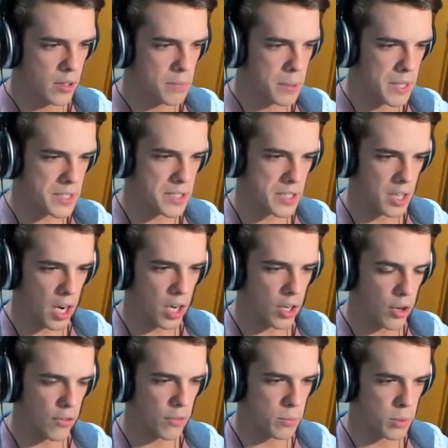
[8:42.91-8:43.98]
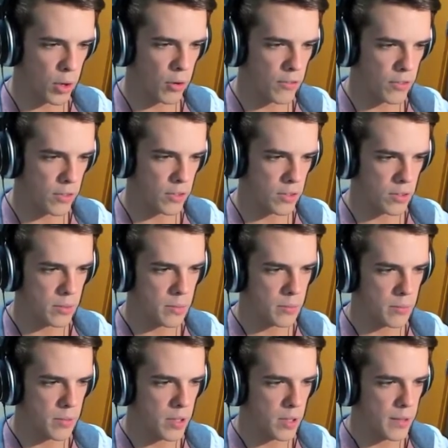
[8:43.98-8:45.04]
Pizza taco from Gopher?
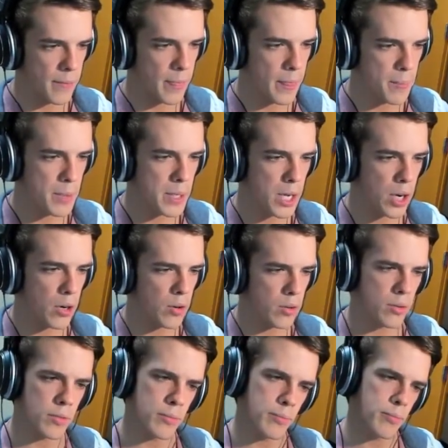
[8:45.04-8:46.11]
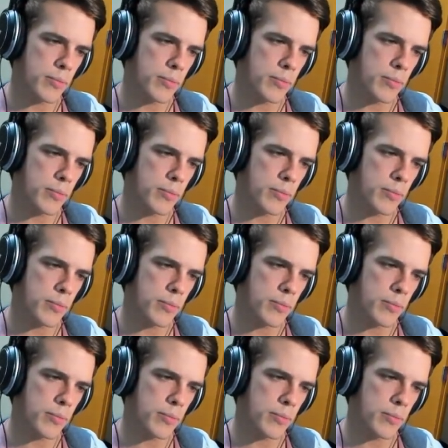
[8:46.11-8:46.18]
Pierre...